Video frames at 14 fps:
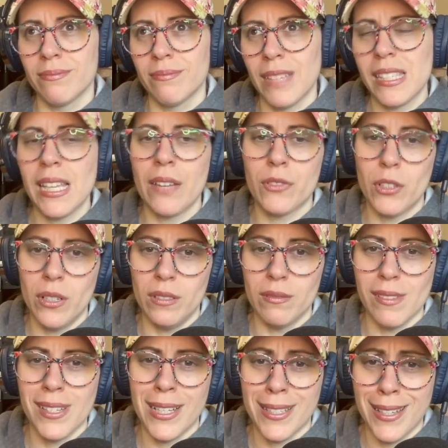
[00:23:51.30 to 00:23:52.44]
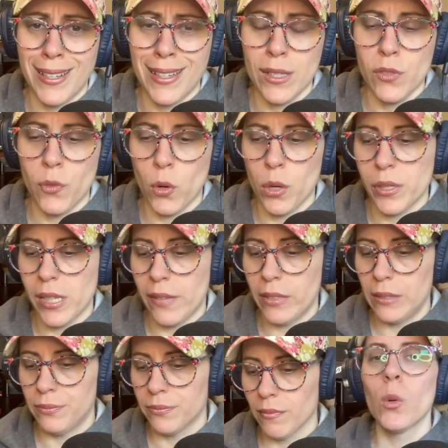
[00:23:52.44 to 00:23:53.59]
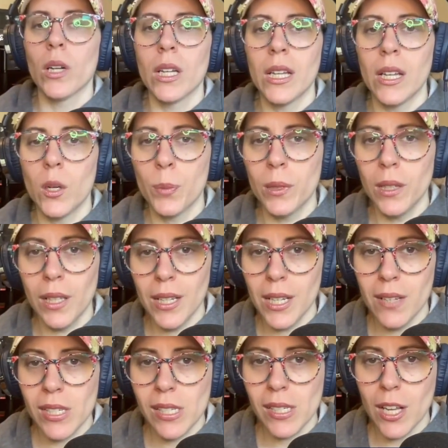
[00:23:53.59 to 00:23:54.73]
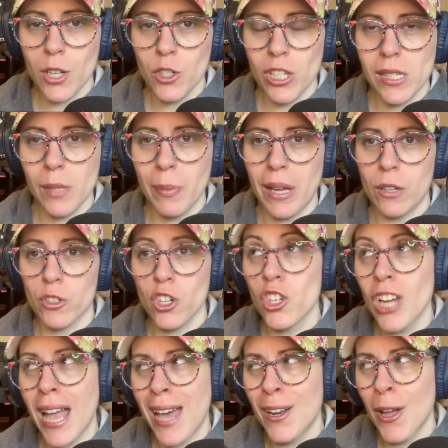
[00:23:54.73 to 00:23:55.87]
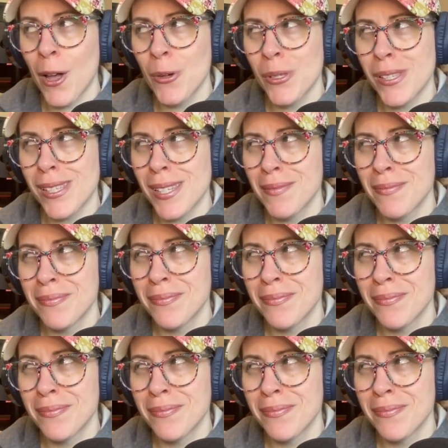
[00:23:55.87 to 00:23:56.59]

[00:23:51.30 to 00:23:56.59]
this afternoon, it's not tonight, it's 4:07. We're going to hear plenty of discussions about shadows.